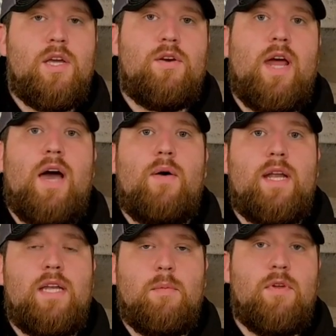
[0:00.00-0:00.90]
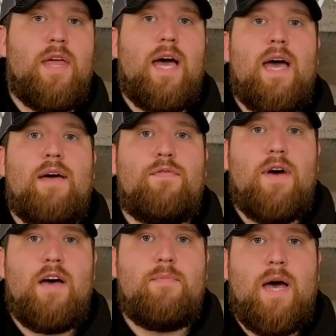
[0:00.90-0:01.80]
you're now at double that at
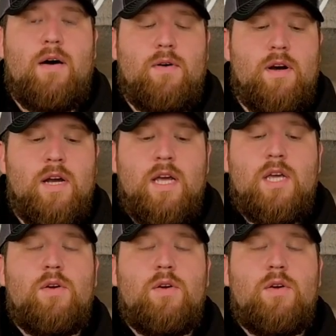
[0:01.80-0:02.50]
5 power.